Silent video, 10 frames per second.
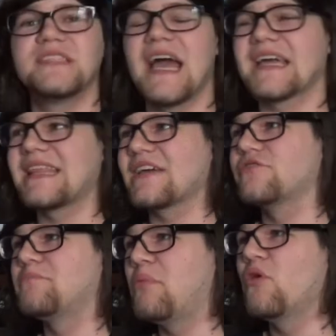deck that
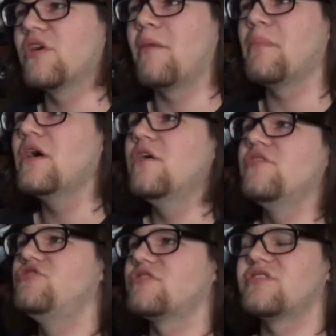could put up
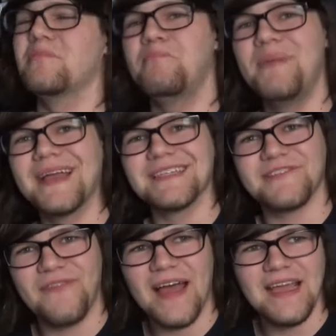just the
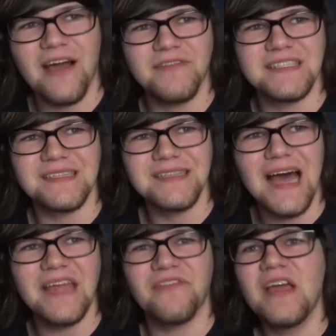biggest fight of its
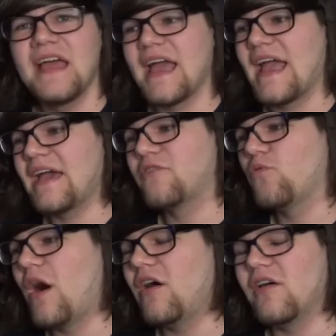life.
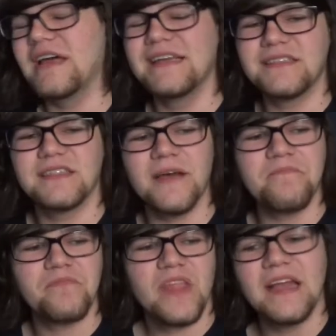And while it
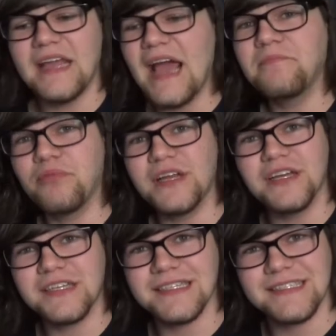had pretty
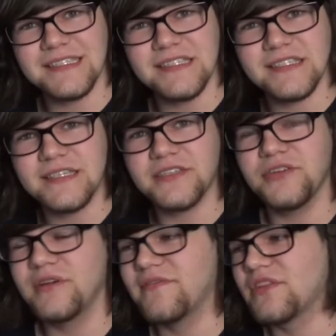good consistency
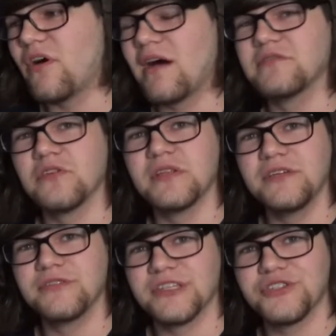too, even though I was
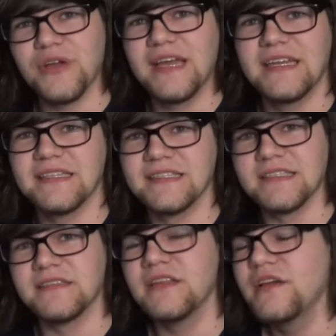only using trade-ins
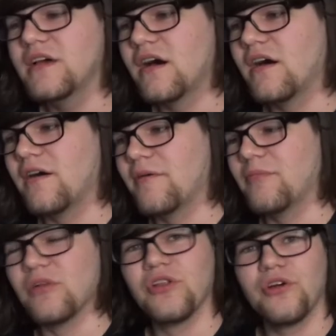and
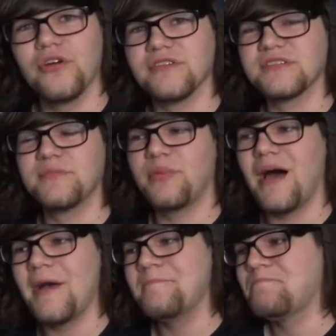lures.
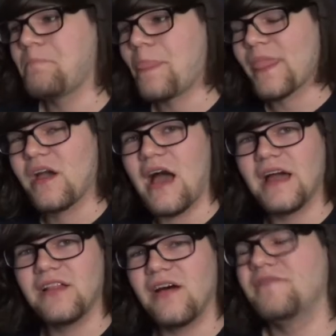But
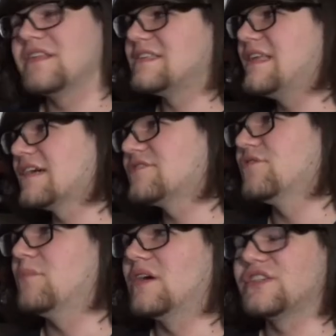I love this deck
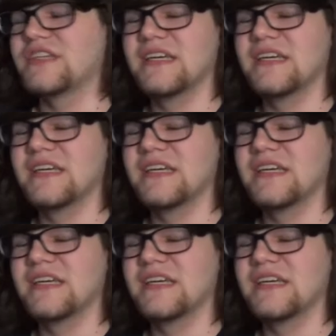so much,